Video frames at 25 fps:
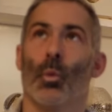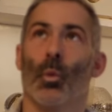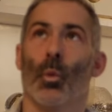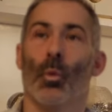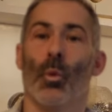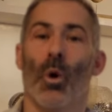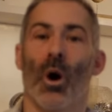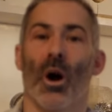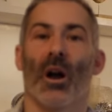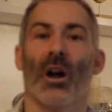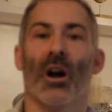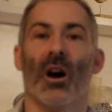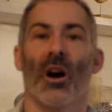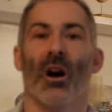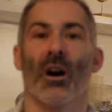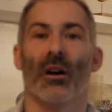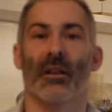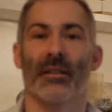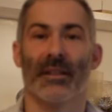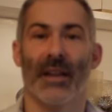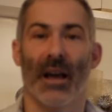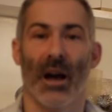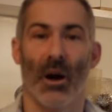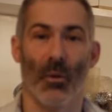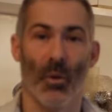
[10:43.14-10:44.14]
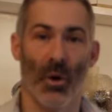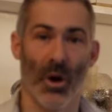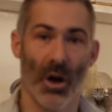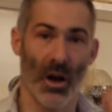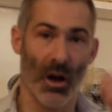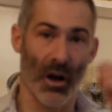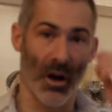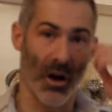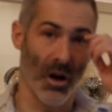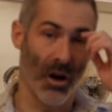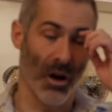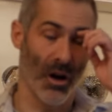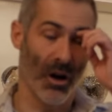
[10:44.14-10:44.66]
work hard. Now,
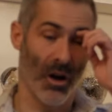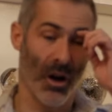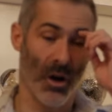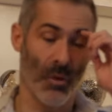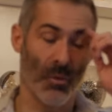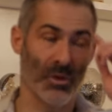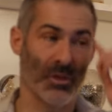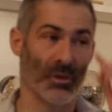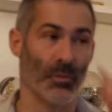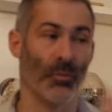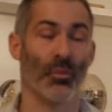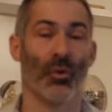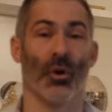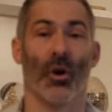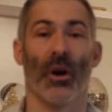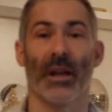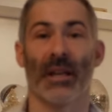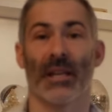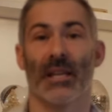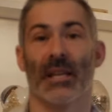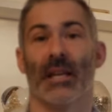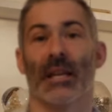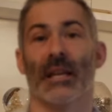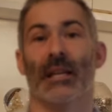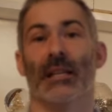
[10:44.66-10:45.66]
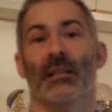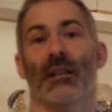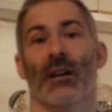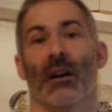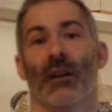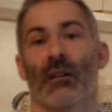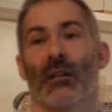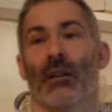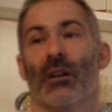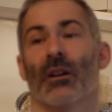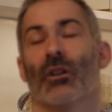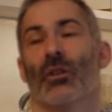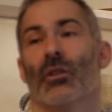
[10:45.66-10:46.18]
I was a bright kid
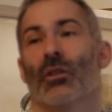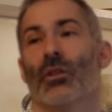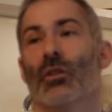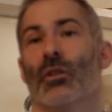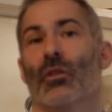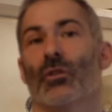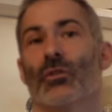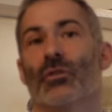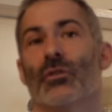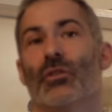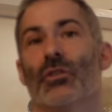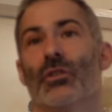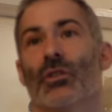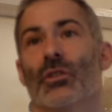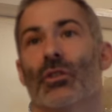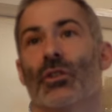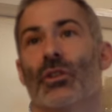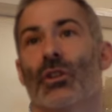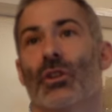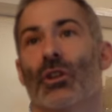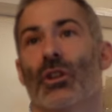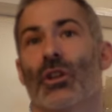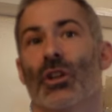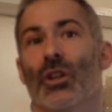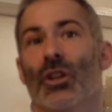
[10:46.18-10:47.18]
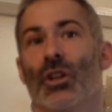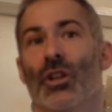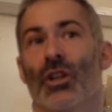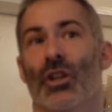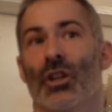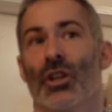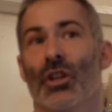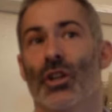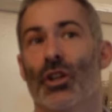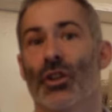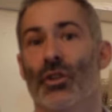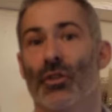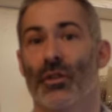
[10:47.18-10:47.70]
and I could have gone to
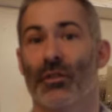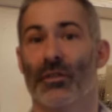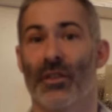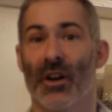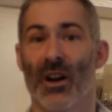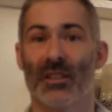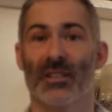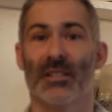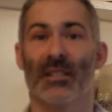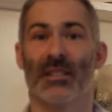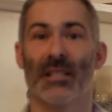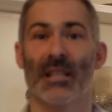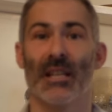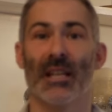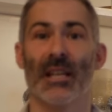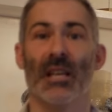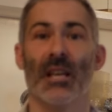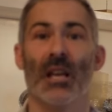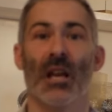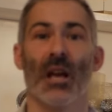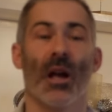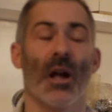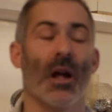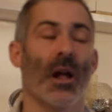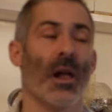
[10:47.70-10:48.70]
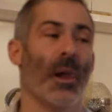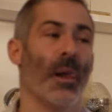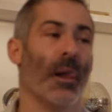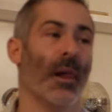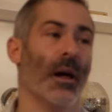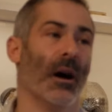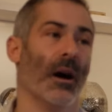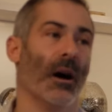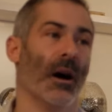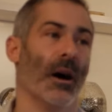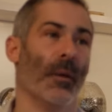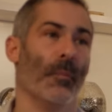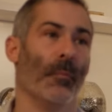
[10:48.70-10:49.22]
university
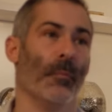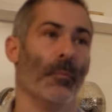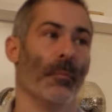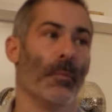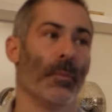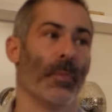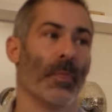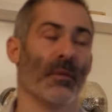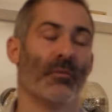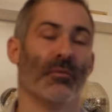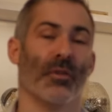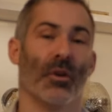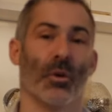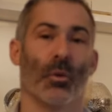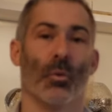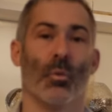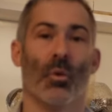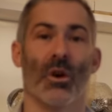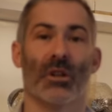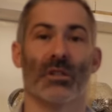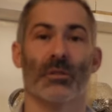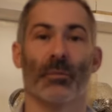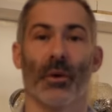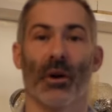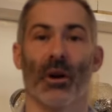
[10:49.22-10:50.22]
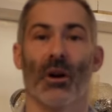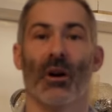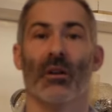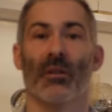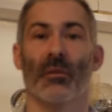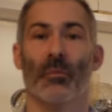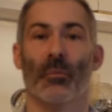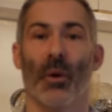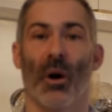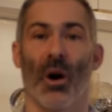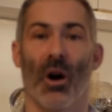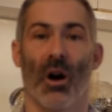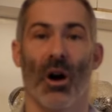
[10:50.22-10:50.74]
if I'd have worked a bit harder,
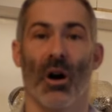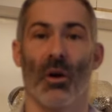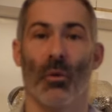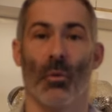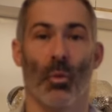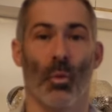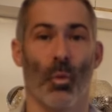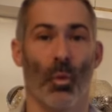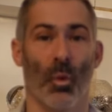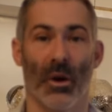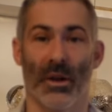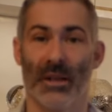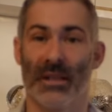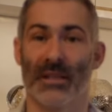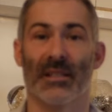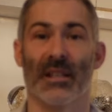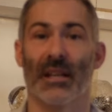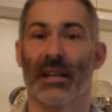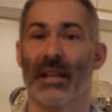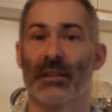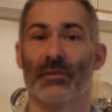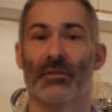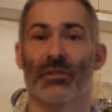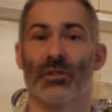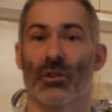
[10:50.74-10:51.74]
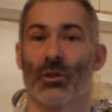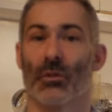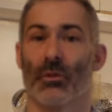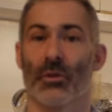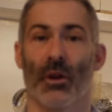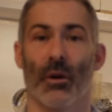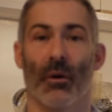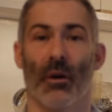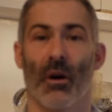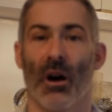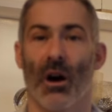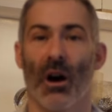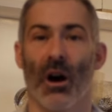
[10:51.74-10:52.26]
but I wanted to leave school.
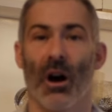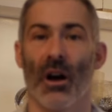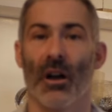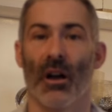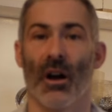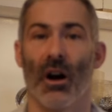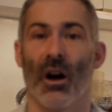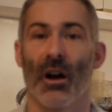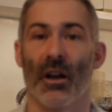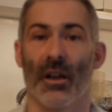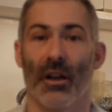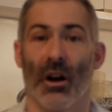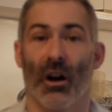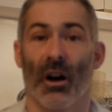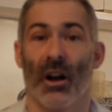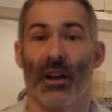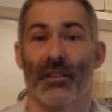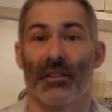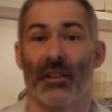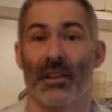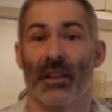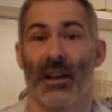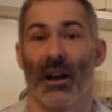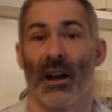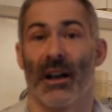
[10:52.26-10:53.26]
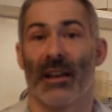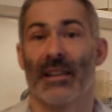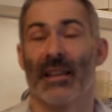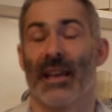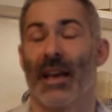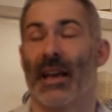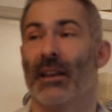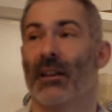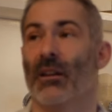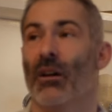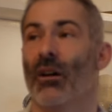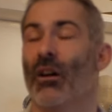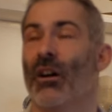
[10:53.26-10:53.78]
I
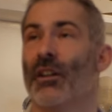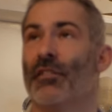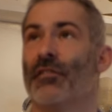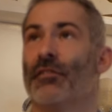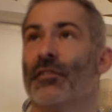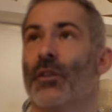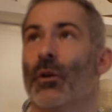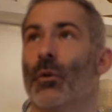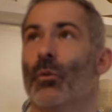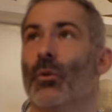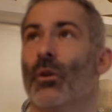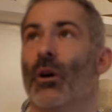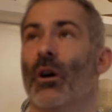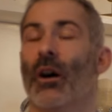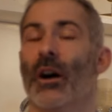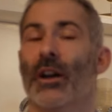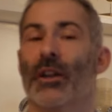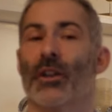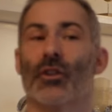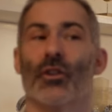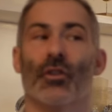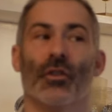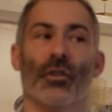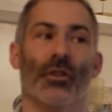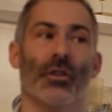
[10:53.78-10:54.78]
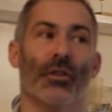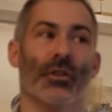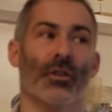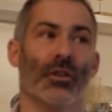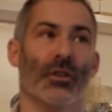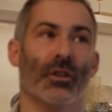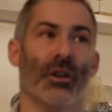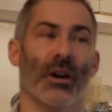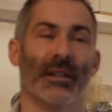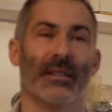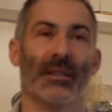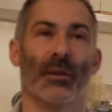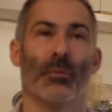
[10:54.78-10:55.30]
felt that I
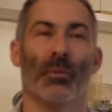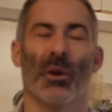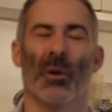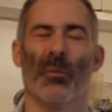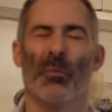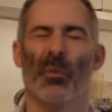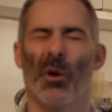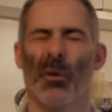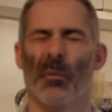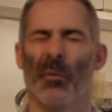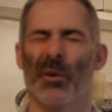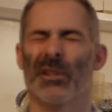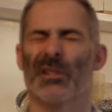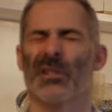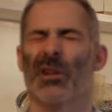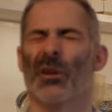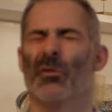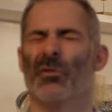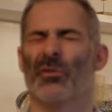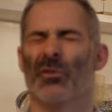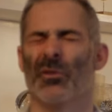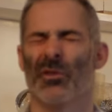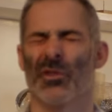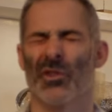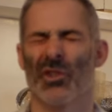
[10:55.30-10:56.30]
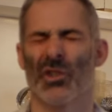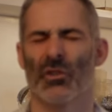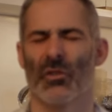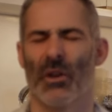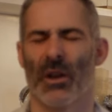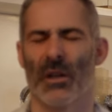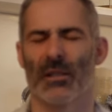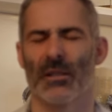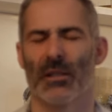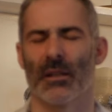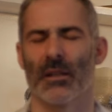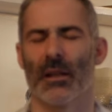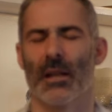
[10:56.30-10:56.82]
didn't want to put myself through the
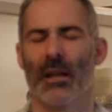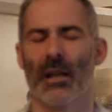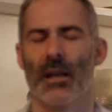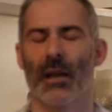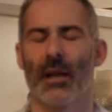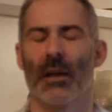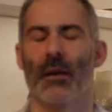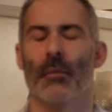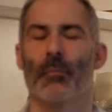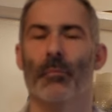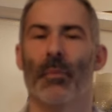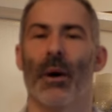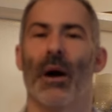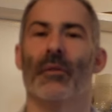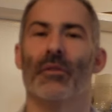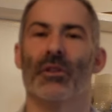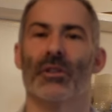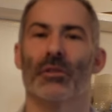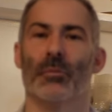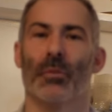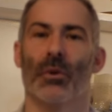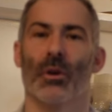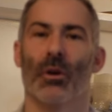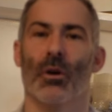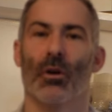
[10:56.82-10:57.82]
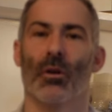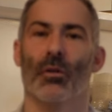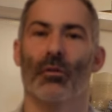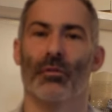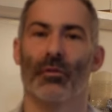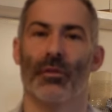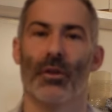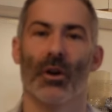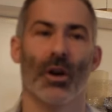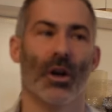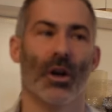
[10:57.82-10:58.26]
stress and embarrassment of